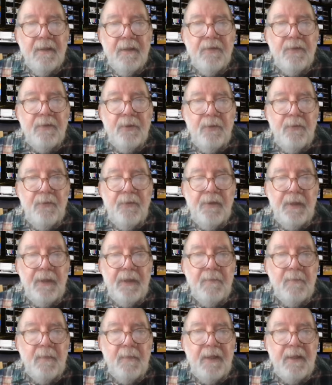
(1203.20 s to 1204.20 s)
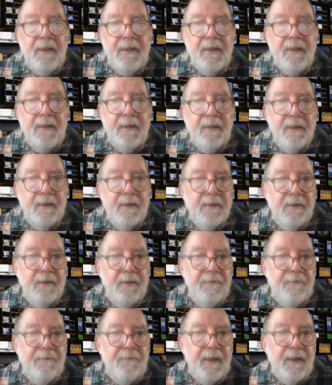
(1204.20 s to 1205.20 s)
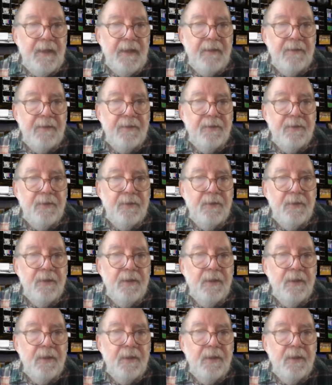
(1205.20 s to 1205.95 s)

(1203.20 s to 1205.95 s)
This whole thing may get ugly fast.